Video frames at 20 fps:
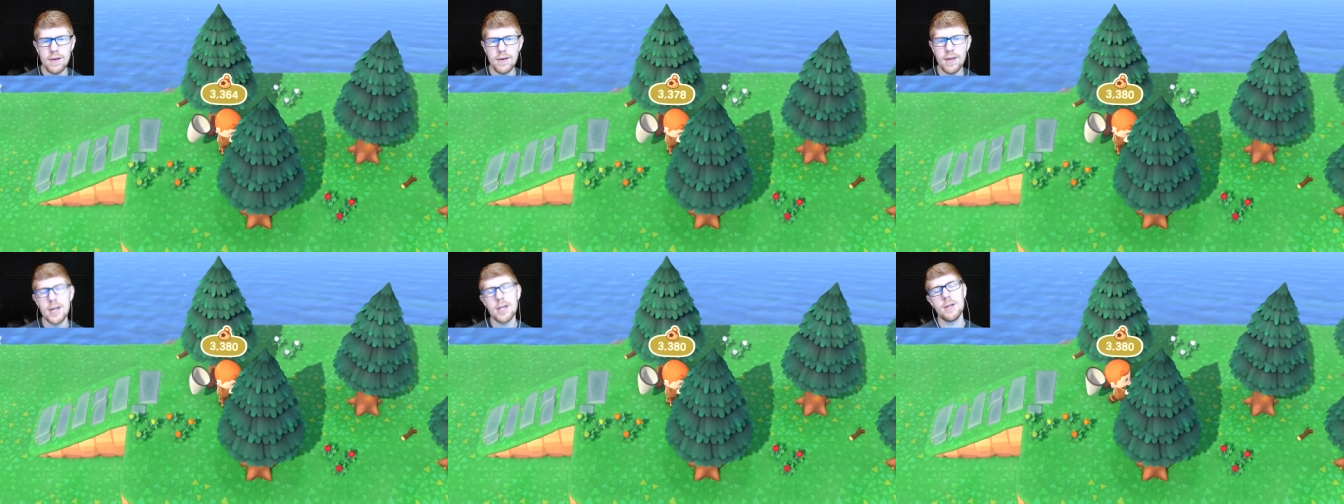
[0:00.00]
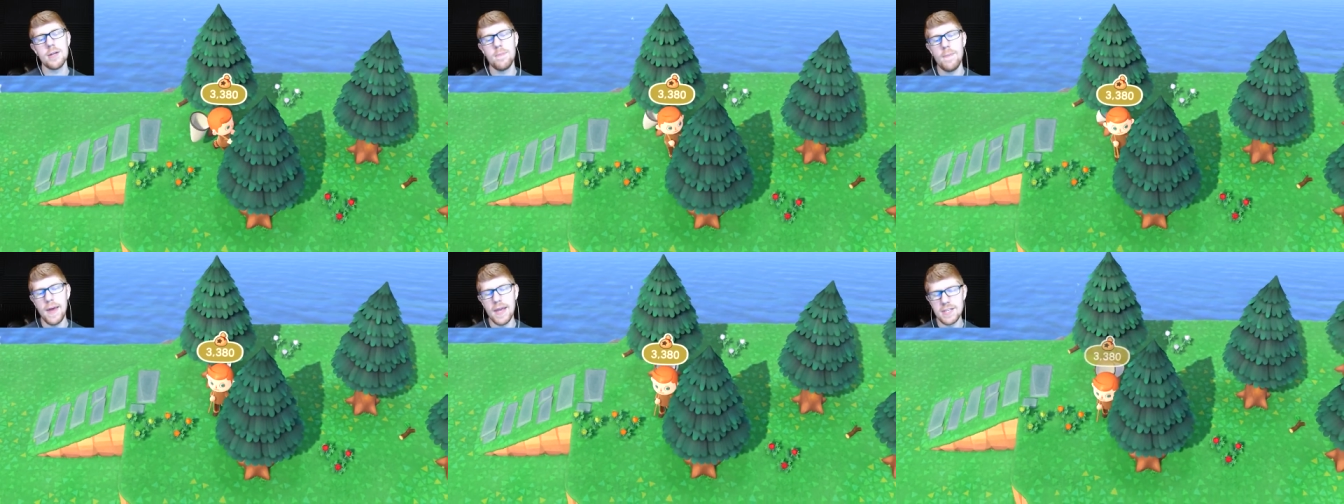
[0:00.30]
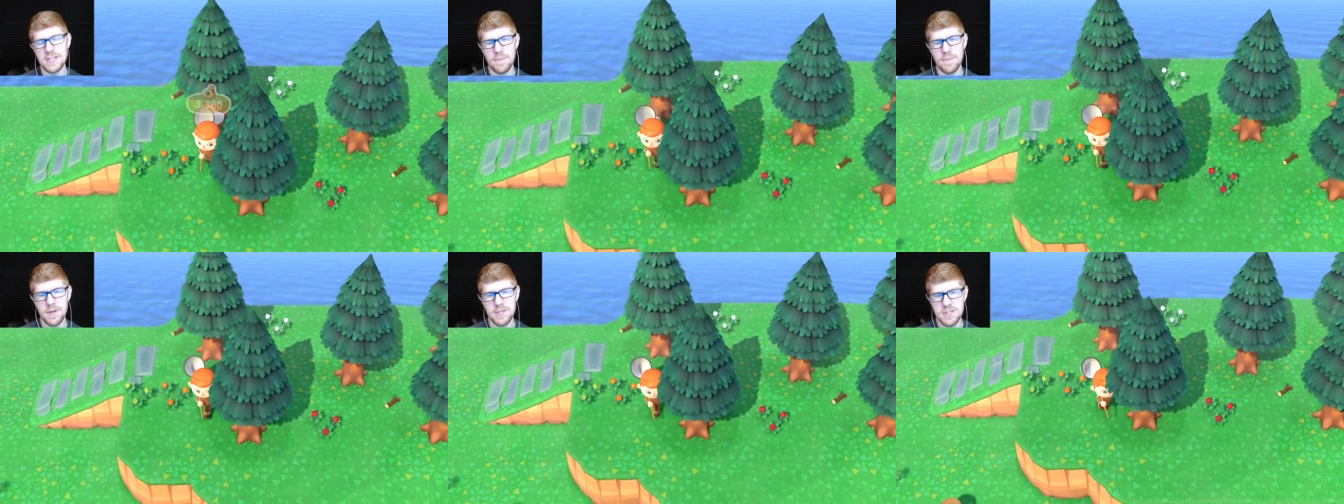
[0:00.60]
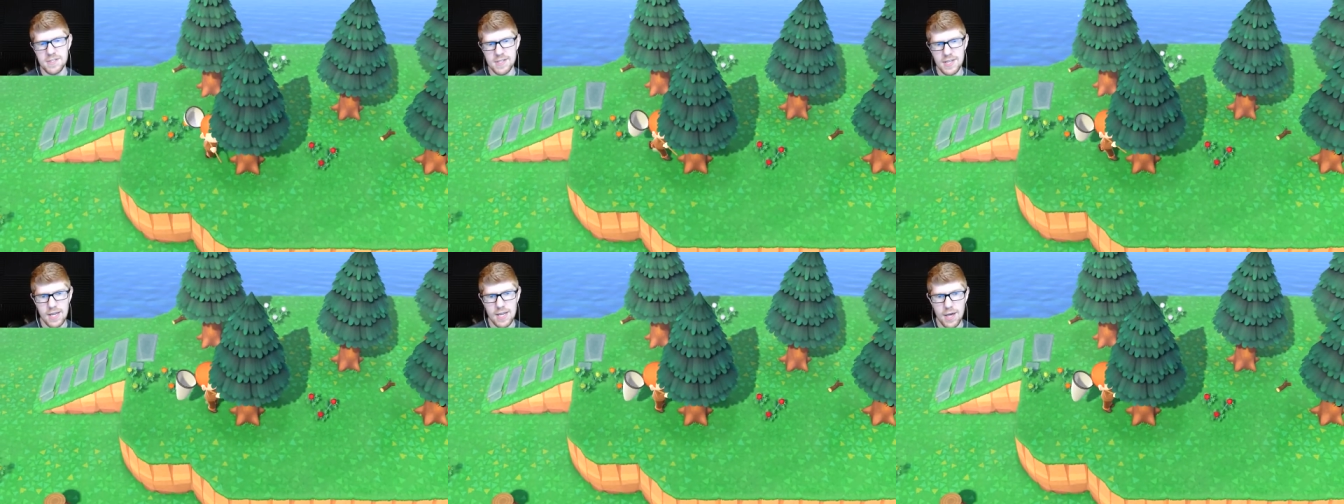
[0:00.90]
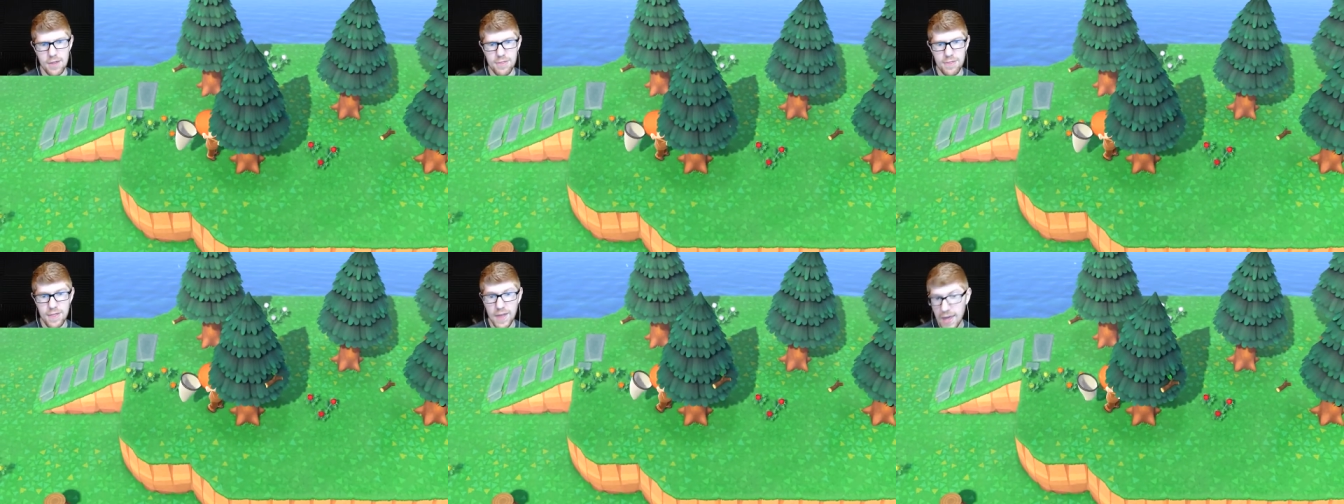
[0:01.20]
not a debate so much as like
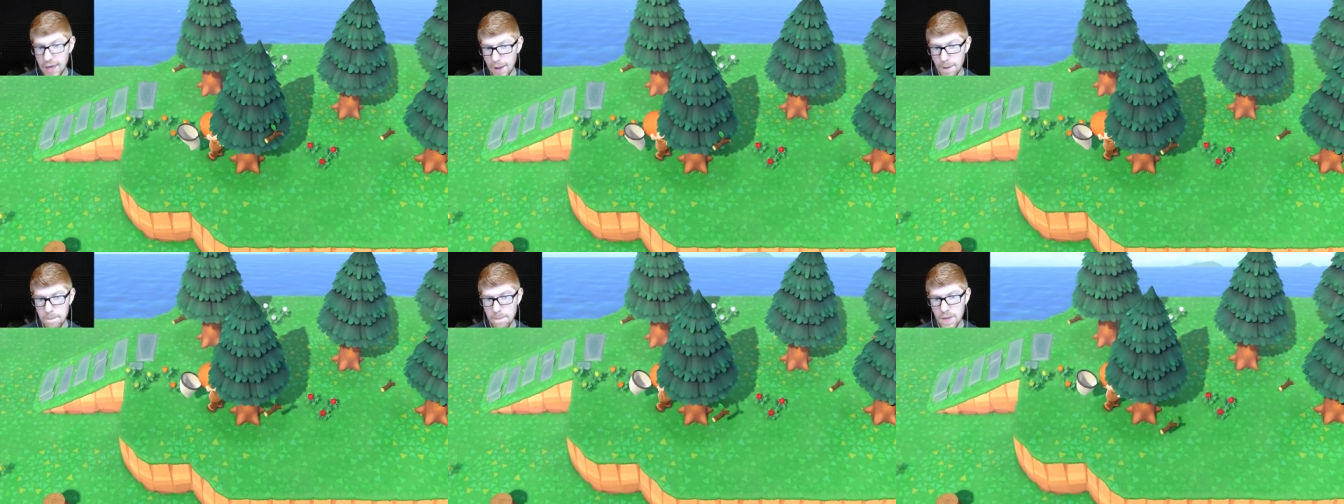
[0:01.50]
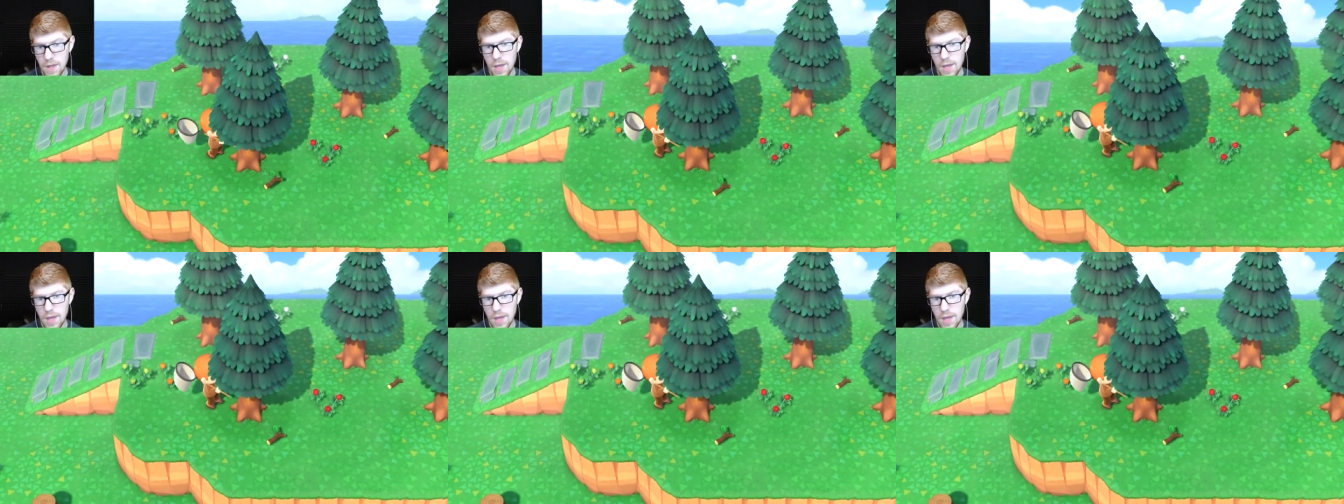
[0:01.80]
a thing